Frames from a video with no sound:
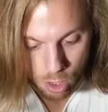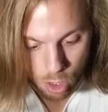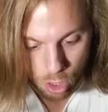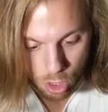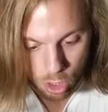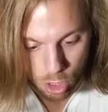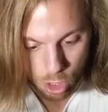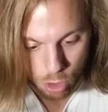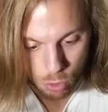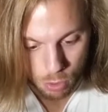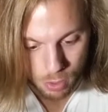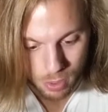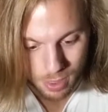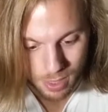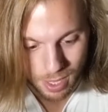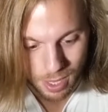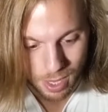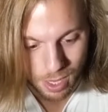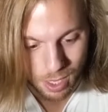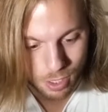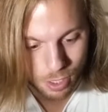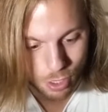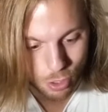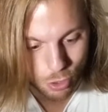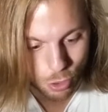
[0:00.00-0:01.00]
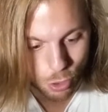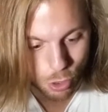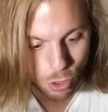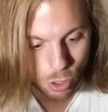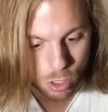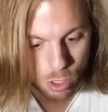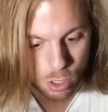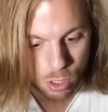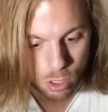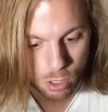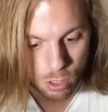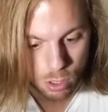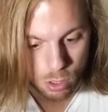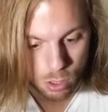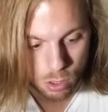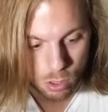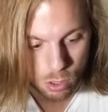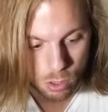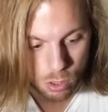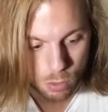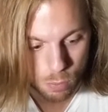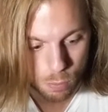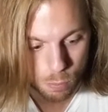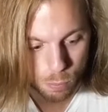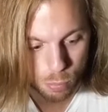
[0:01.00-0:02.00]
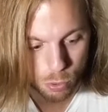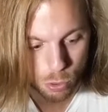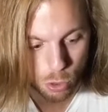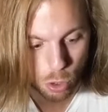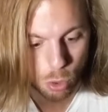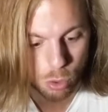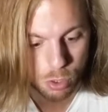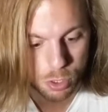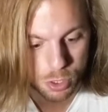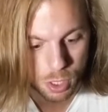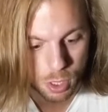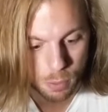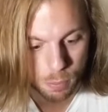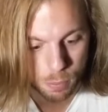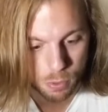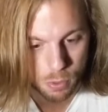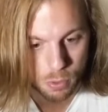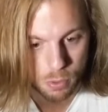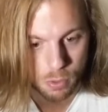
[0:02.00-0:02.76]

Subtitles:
Along with that, another pro tip